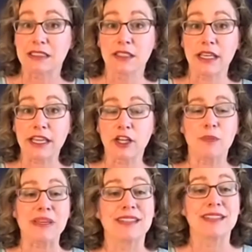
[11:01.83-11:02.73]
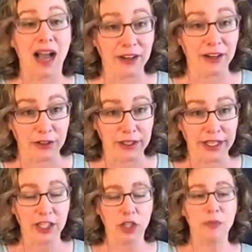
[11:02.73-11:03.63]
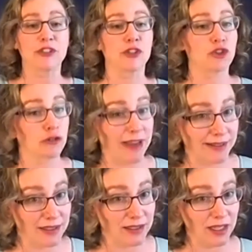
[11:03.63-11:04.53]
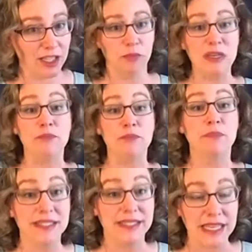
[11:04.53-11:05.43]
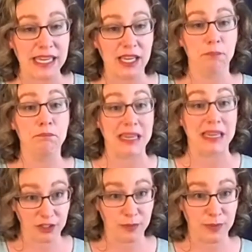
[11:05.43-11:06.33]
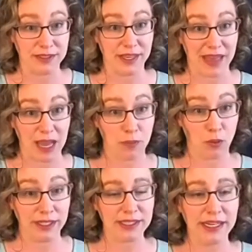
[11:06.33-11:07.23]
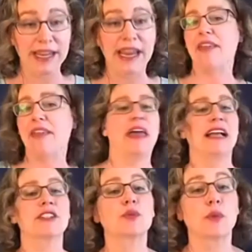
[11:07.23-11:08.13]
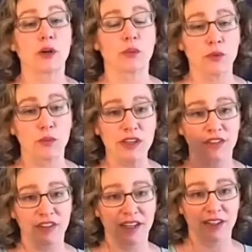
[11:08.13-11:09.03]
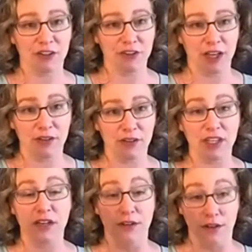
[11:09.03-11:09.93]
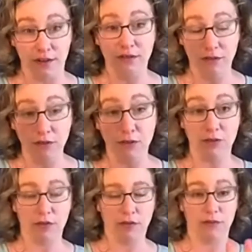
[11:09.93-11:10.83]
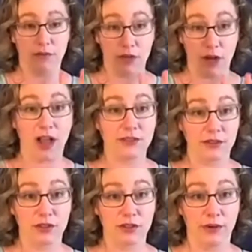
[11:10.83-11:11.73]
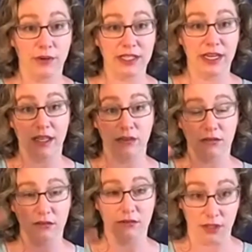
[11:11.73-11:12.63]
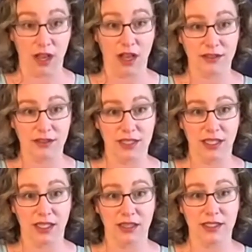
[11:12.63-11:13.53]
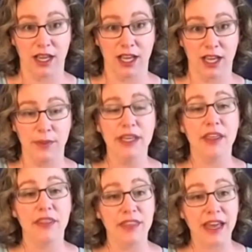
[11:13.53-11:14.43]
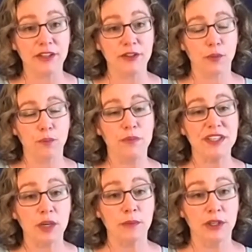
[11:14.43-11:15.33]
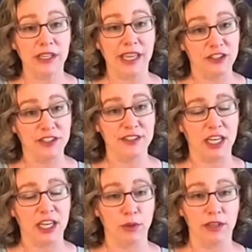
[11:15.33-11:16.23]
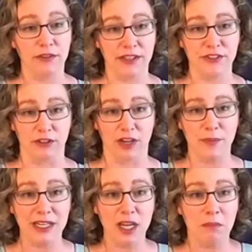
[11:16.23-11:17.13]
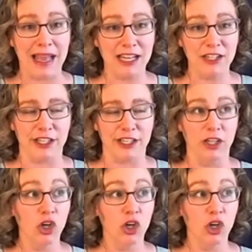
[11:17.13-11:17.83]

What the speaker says: it could be tired, it could be stressed, it could be busy management at that point. And that's where, when we find ourselves not slowing down, not taking the time, that miscommunications can really fester. I mean, imagine